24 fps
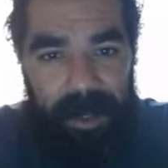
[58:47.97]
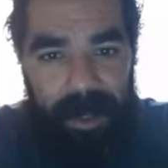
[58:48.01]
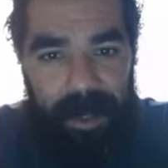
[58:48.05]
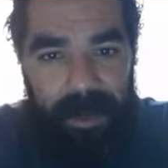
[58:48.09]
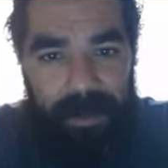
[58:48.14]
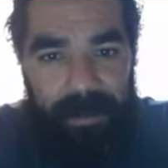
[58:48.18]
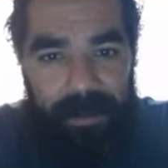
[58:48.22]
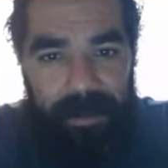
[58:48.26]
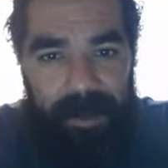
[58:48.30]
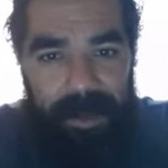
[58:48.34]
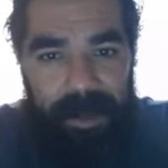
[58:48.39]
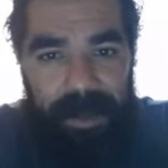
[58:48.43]

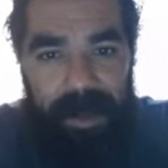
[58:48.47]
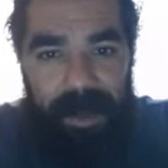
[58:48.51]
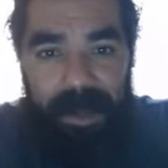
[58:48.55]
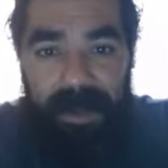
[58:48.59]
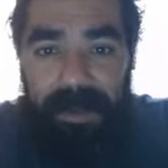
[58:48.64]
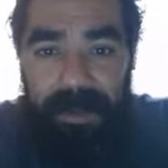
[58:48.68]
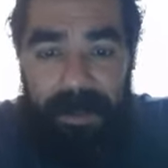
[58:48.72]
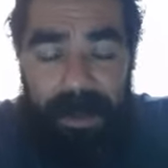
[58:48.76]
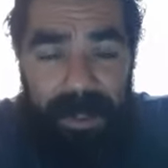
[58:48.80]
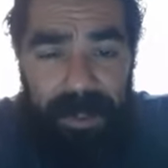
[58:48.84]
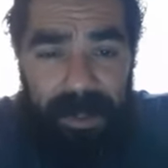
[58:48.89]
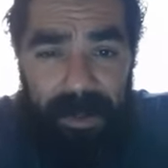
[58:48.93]
I'll fucking
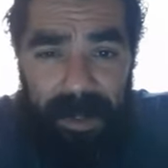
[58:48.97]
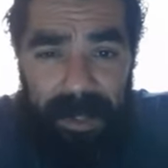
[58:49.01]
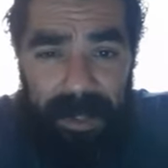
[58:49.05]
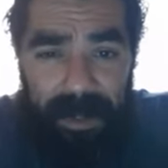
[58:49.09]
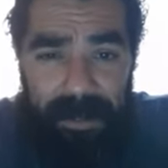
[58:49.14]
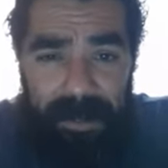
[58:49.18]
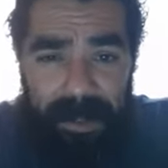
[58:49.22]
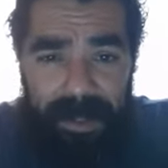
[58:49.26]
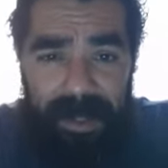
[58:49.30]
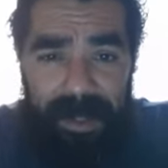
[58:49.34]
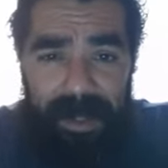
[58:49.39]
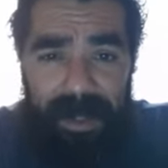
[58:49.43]
I'll spend
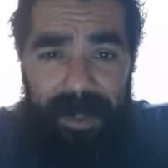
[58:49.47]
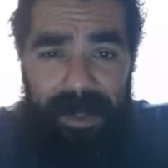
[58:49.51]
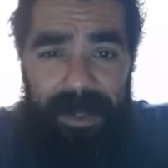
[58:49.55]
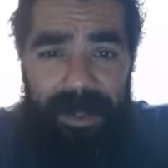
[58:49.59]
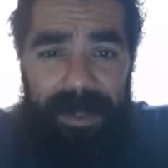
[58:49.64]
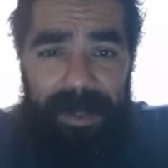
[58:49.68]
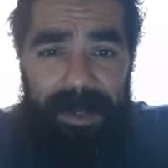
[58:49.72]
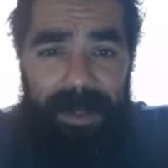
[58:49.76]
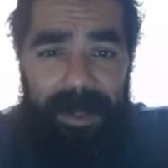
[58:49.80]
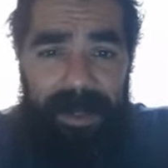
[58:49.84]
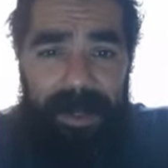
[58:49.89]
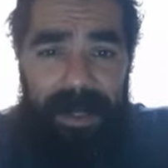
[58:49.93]
twenty percent
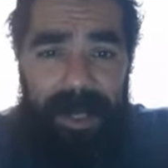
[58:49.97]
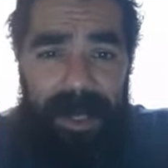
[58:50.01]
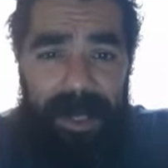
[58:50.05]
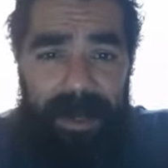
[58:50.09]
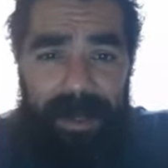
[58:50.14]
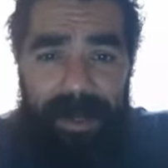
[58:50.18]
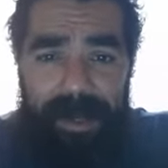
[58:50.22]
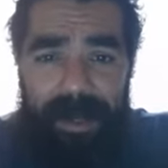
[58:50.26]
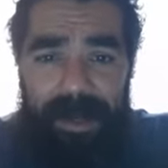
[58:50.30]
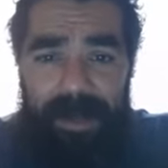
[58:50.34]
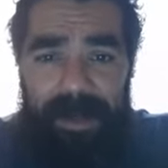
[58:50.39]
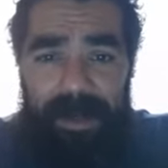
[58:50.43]
to
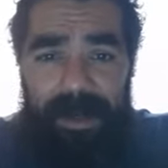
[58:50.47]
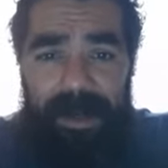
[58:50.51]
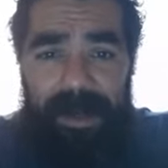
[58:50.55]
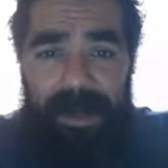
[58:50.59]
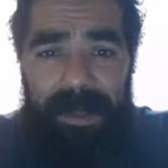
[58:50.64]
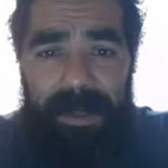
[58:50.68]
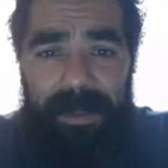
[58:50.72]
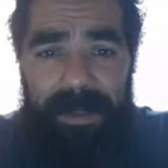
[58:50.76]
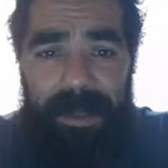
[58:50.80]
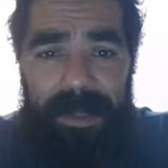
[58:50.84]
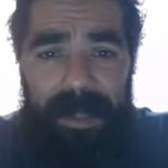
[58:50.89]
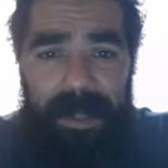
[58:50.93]
get another
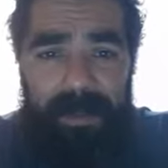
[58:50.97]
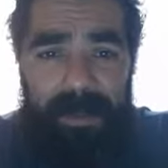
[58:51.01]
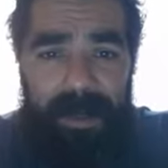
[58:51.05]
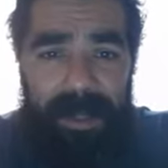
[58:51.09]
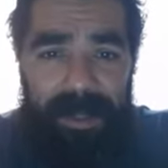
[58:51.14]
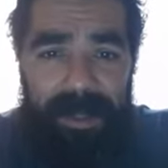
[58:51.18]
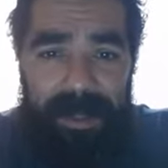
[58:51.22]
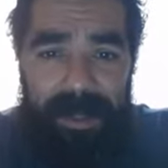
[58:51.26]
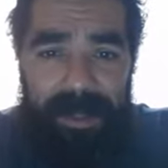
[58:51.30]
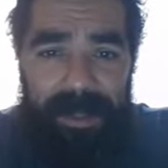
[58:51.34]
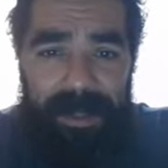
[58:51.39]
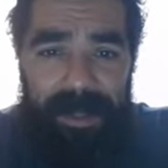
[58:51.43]
hundred percent
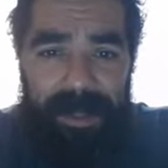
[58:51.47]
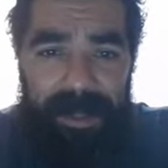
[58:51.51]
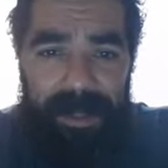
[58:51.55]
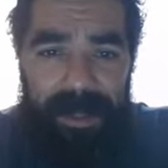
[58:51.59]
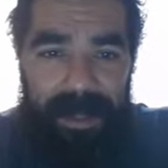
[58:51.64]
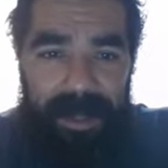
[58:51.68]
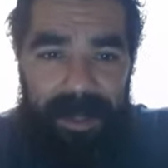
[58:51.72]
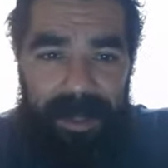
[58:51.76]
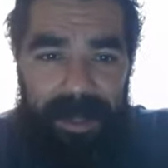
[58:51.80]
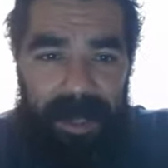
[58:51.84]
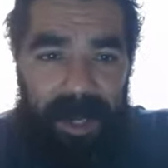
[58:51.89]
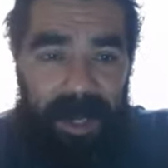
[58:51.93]
business.
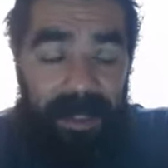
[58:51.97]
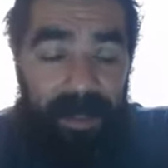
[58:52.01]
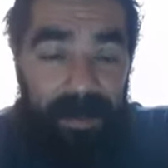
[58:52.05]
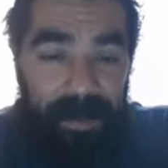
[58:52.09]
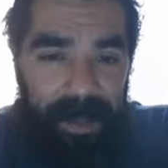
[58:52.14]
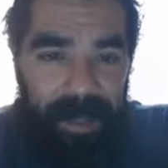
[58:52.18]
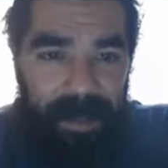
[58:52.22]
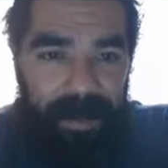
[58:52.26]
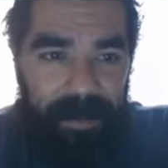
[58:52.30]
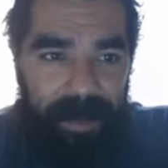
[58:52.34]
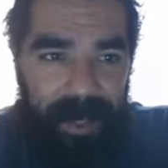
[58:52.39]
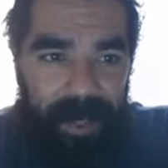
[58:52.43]
I'll
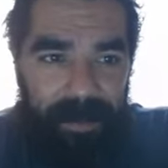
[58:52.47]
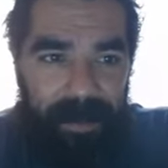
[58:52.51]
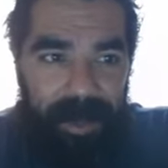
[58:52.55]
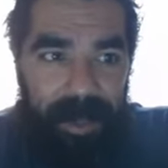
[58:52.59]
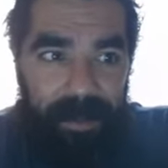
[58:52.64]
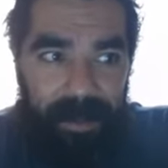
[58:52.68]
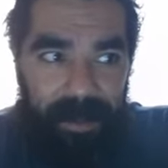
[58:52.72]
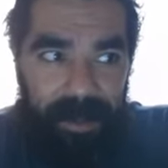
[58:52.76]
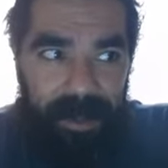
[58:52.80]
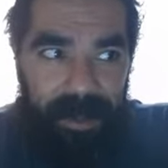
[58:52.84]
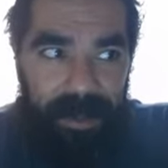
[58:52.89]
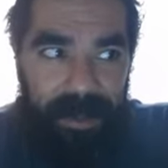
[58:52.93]
spend my, my
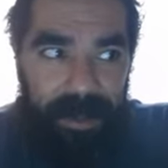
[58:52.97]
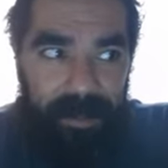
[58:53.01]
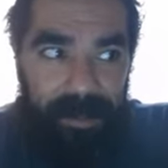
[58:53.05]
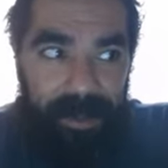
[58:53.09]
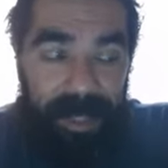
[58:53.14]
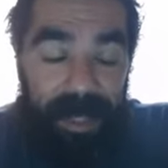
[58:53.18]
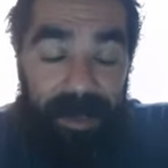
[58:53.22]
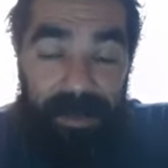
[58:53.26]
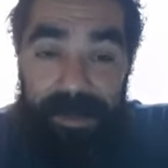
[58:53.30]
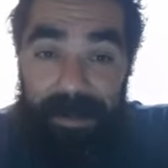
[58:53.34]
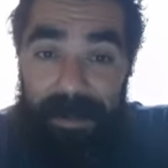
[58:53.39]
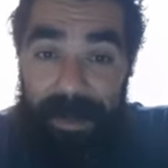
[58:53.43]
rule of
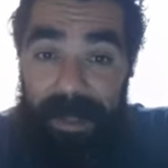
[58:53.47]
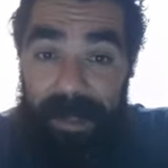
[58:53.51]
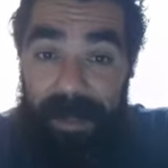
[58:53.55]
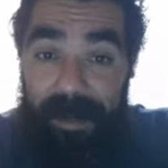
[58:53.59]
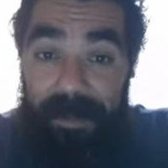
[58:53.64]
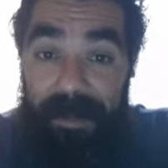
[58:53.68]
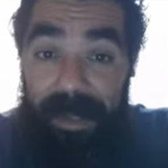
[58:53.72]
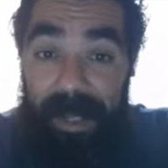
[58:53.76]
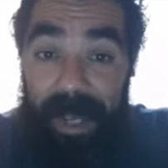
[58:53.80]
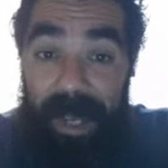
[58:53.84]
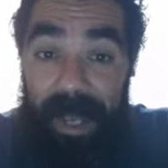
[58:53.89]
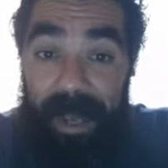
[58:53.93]
thumbs, I would spend
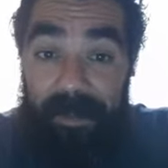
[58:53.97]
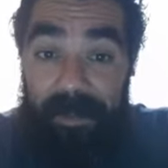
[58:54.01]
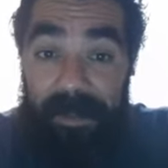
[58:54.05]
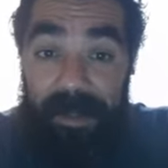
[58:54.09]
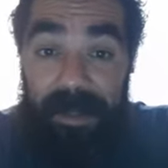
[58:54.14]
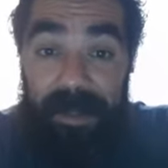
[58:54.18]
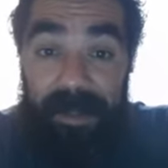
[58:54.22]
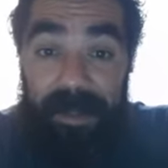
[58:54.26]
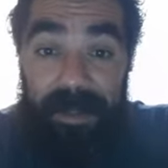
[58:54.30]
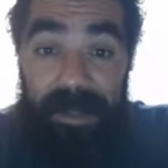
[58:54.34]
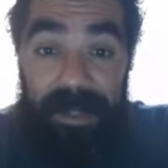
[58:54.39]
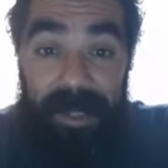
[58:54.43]
up to half a
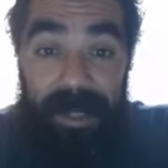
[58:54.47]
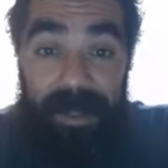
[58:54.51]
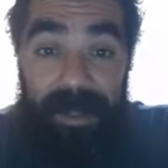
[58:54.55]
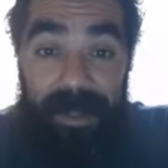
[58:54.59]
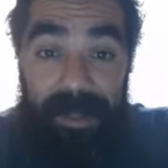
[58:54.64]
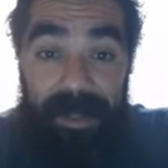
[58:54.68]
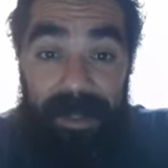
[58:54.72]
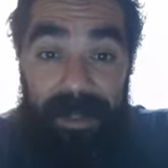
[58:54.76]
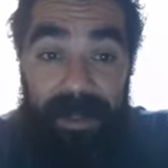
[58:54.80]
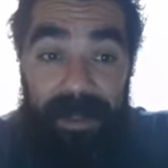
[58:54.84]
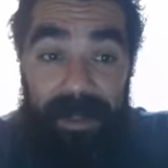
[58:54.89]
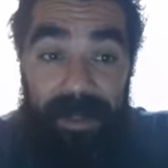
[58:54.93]
deal to get
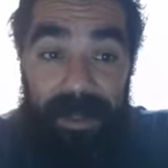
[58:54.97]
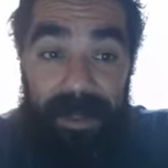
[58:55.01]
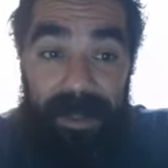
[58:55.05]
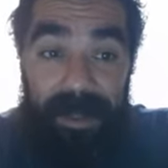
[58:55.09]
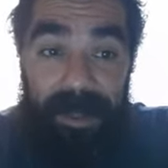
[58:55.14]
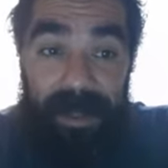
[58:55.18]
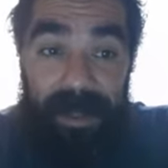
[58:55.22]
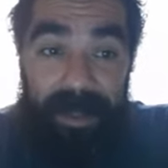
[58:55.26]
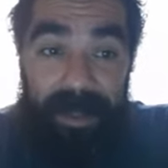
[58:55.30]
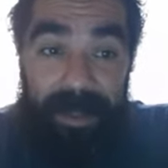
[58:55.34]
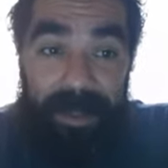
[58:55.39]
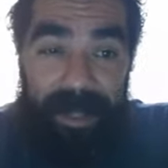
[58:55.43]
the deal
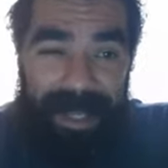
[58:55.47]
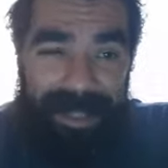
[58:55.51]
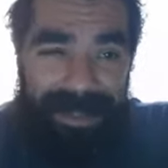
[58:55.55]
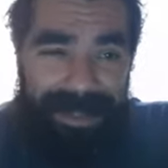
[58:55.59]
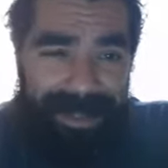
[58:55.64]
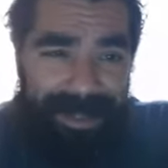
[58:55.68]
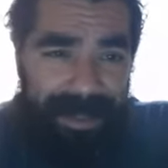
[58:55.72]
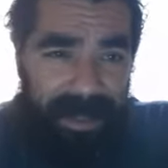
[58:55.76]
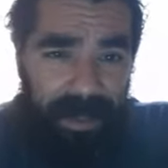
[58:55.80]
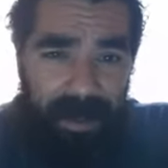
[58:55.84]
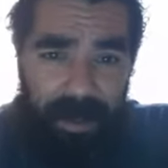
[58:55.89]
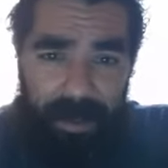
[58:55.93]

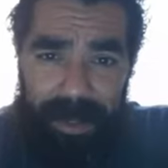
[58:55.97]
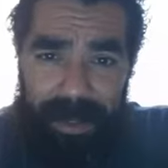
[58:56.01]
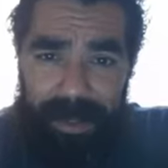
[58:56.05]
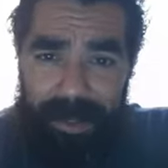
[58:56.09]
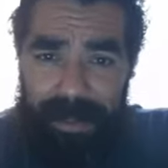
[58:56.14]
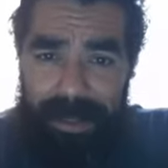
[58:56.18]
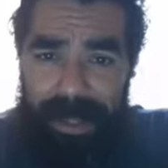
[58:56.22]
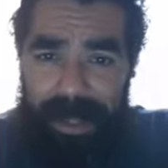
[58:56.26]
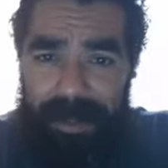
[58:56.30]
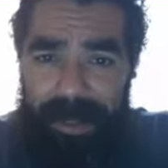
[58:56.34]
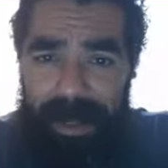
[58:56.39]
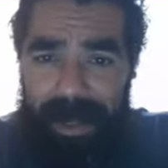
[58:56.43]
that's you don't want
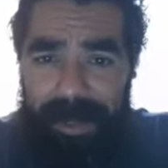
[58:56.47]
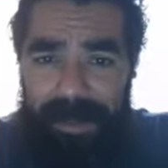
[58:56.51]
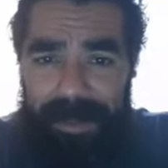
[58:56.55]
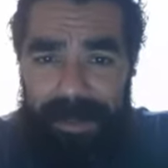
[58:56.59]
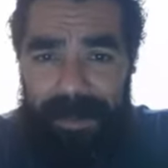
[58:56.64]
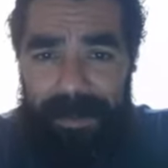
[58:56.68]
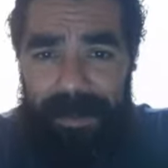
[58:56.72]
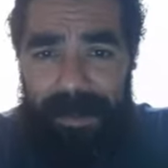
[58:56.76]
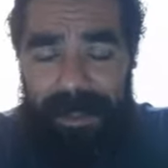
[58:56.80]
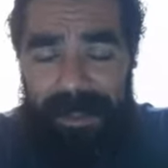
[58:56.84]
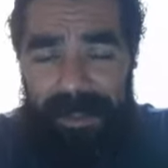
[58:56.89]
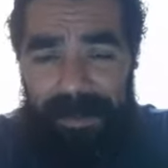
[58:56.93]
to do that long
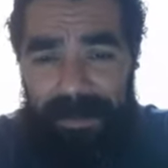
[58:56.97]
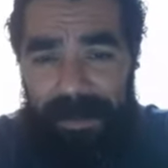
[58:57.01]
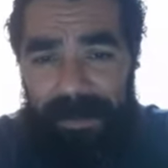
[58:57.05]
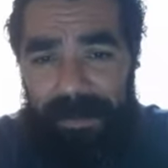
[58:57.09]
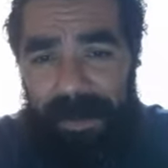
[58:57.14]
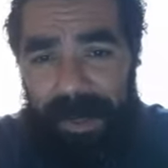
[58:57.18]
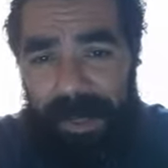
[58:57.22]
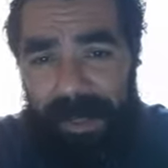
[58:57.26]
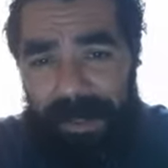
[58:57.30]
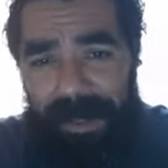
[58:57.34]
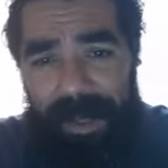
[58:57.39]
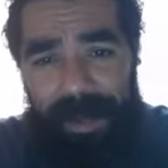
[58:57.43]
term because if you
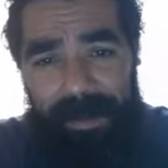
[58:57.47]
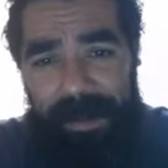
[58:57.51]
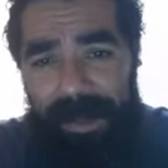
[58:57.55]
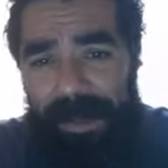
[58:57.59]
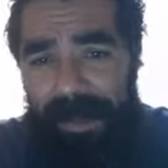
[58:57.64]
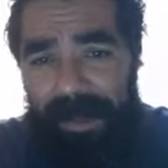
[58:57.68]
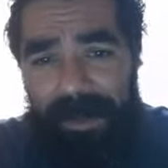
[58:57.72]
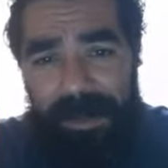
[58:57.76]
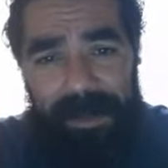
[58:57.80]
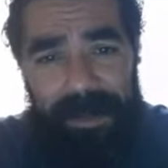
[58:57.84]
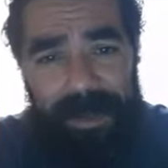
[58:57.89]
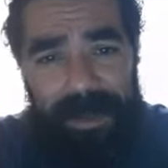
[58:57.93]
fucked up, you
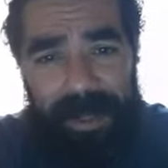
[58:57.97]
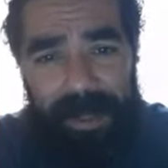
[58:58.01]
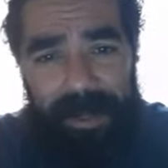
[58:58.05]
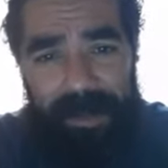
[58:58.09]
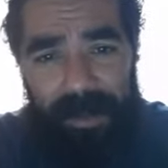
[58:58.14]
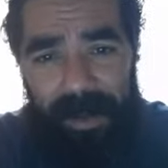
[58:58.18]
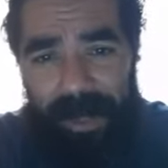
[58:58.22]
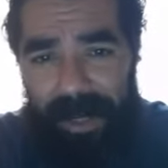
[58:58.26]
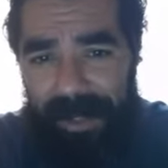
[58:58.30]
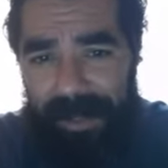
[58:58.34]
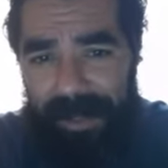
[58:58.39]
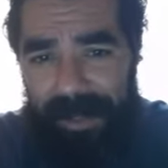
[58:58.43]
can only do that
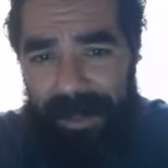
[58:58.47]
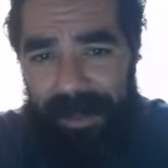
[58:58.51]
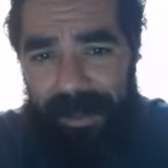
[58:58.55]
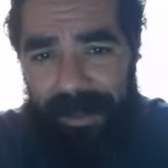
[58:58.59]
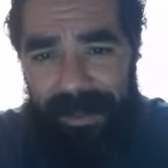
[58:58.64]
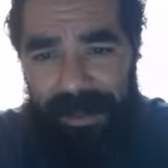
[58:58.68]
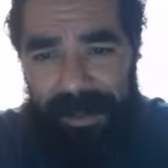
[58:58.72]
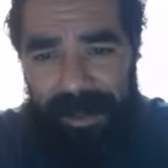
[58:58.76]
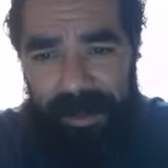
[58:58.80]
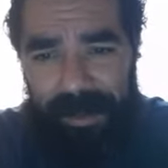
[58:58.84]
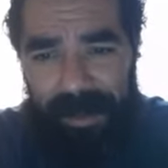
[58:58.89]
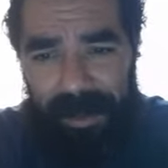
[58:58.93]
twice and
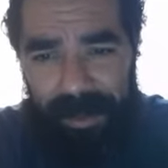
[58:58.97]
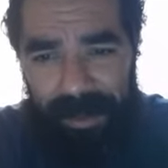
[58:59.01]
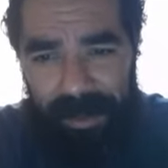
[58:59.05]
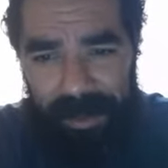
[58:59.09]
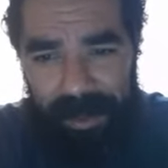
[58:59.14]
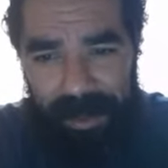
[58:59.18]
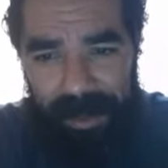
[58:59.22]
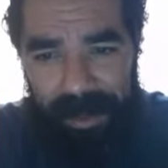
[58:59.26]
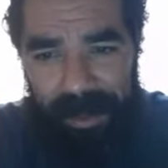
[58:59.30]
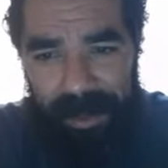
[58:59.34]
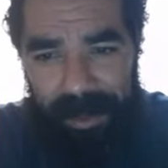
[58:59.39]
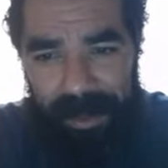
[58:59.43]
you're zero.
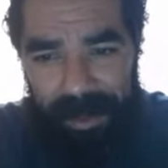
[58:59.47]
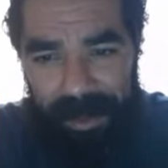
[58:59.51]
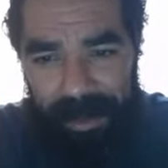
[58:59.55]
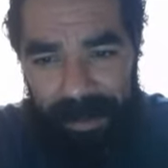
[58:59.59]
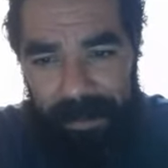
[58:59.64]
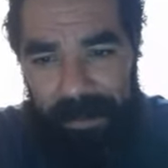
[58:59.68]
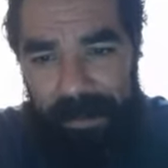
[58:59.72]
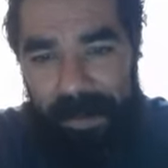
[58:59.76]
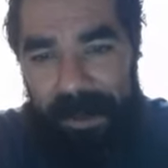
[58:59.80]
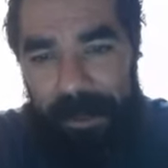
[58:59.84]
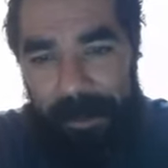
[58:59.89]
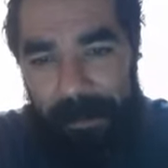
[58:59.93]

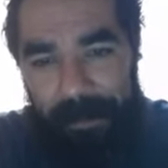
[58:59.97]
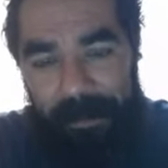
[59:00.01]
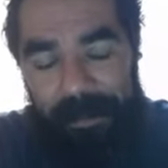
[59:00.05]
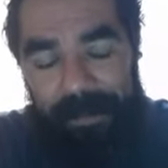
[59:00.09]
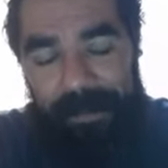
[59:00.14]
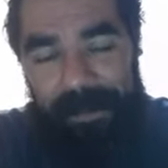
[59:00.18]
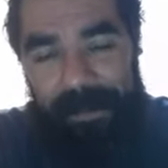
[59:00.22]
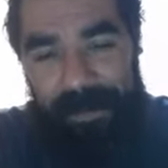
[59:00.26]
But